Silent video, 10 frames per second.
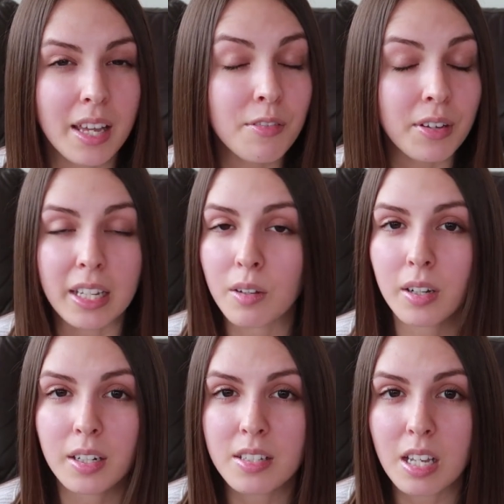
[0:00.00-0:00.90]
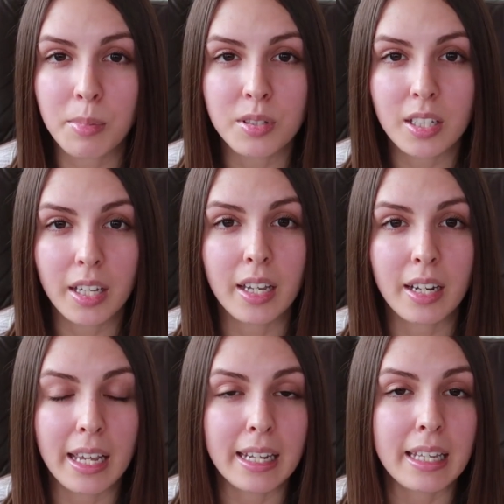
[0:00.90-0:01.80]
And if anyone is able to
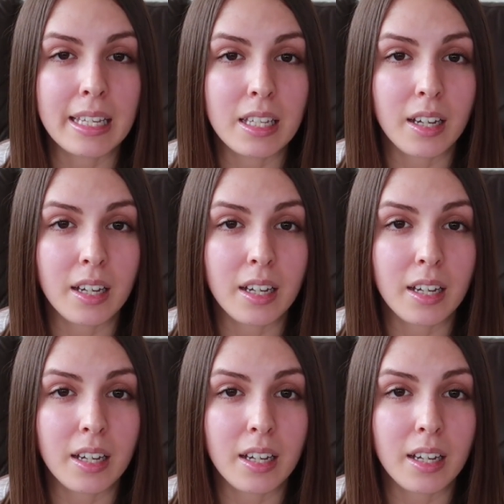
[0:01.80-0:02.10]
get any